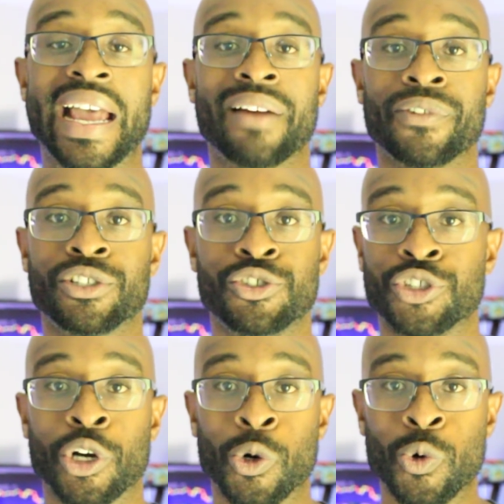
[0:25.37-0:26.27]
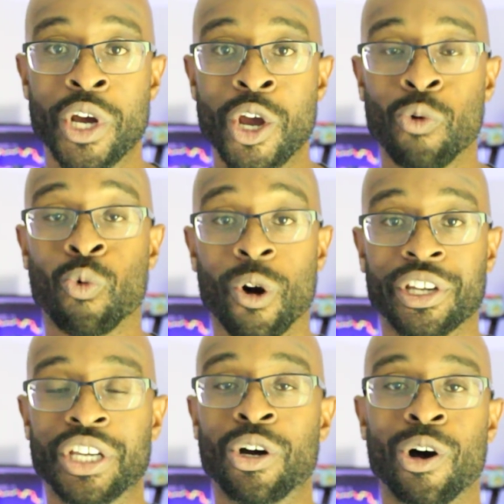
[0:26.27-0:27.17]
average Joe
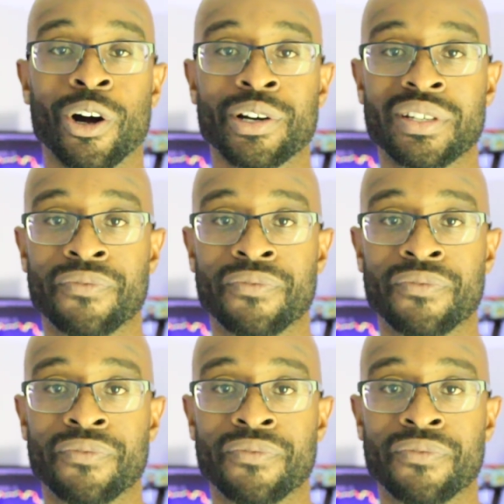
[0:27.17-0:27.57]
working hard,